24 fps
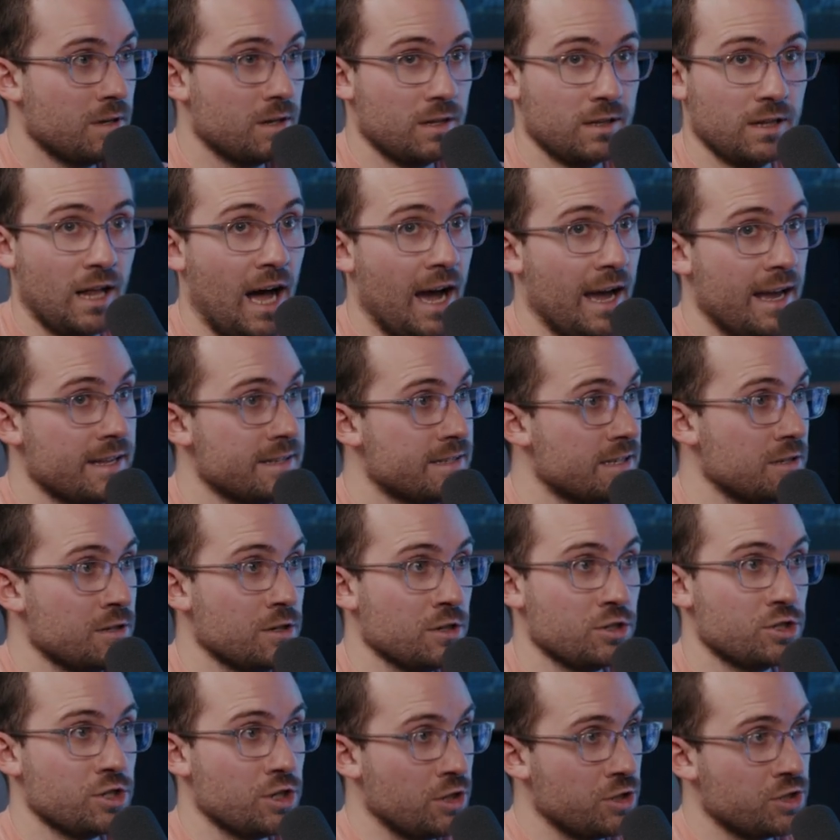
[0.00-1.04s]
clients and
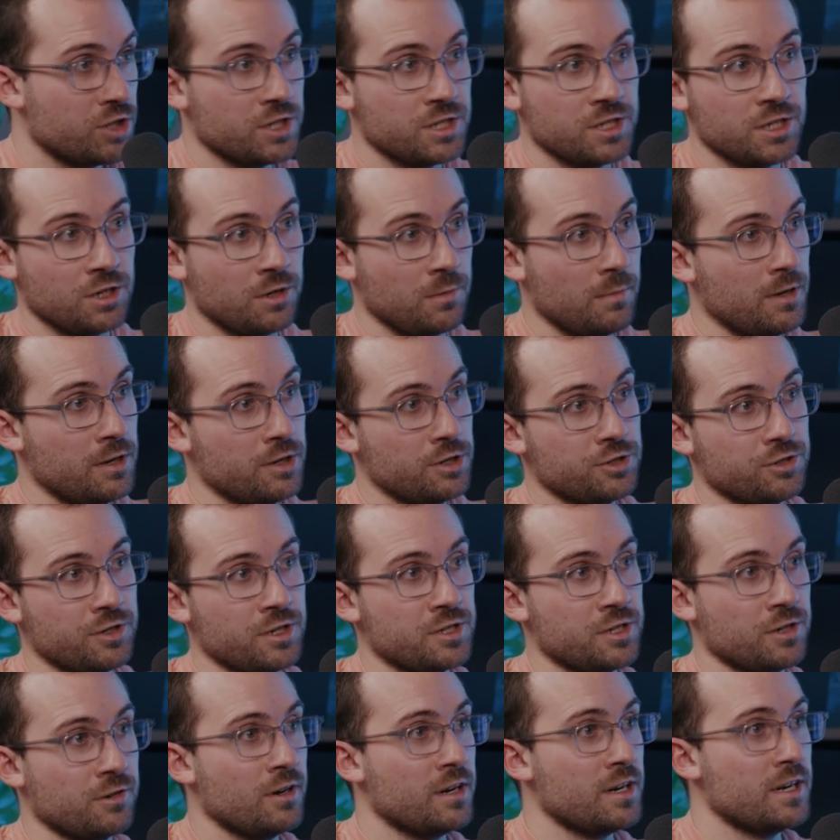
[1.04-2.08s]
your churches and your
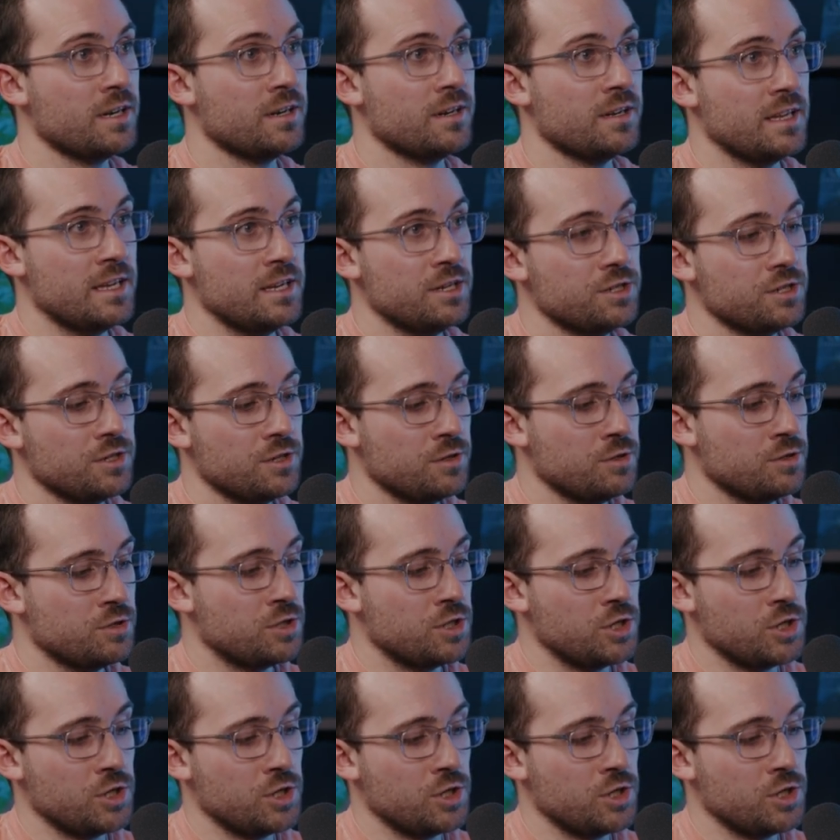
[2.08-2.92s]
ministries are running into issues,